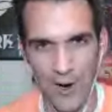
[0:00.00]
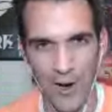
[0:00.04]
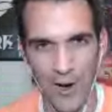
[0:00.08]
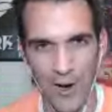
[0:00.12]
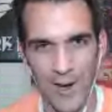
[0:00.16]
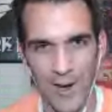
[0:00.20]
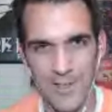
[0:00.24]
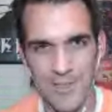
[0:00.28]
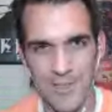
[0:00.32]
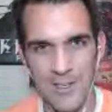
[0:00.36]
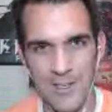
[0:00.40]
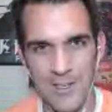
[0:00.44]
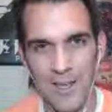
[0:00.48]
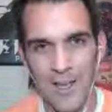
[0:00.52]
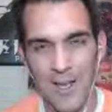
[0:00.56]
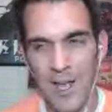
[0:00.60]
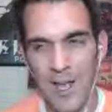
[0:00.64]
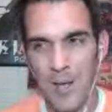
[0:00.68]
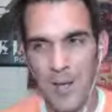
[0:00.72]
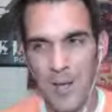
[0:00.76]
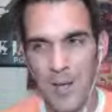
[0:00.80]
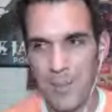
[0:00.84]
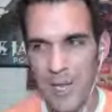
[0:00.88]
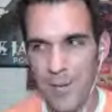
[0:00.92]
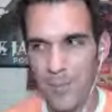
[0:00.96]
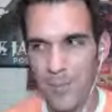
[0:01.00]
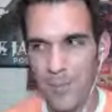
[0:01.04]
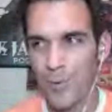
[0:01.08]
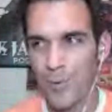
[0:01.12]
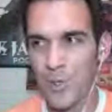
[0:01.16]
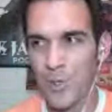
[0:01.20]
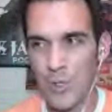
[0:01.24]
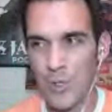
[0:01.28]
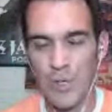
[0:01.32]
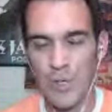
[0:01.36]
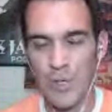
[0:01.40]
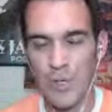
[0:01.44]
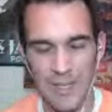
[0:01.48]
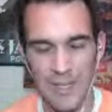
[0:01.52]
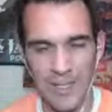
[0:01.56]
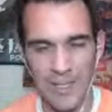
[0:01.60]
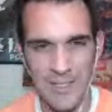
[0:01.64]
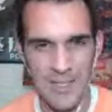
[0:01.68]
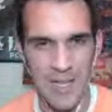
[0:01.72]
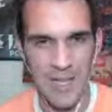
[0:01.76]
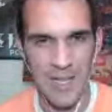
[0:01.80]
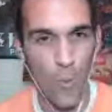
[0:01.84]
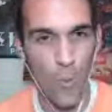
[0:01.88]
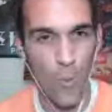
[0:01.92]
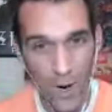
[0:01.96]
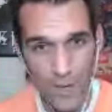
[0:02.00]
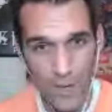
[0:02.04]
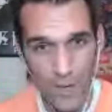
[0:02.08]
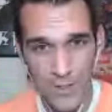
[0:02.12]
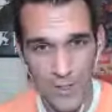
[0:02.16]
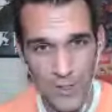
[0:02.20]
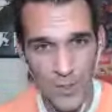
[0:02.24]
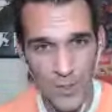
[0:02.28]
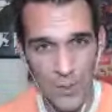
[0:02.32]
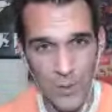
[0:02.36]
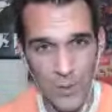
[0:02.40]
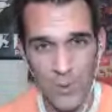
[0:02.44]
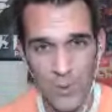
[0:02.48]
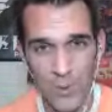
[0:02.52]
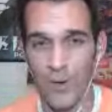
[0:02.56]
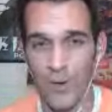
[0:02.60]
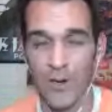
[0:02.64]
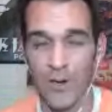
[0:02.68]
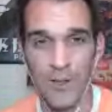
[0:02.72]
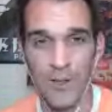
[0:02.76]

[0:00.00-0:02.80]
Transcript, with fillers: And opportunity cost. People are doing things they want to do,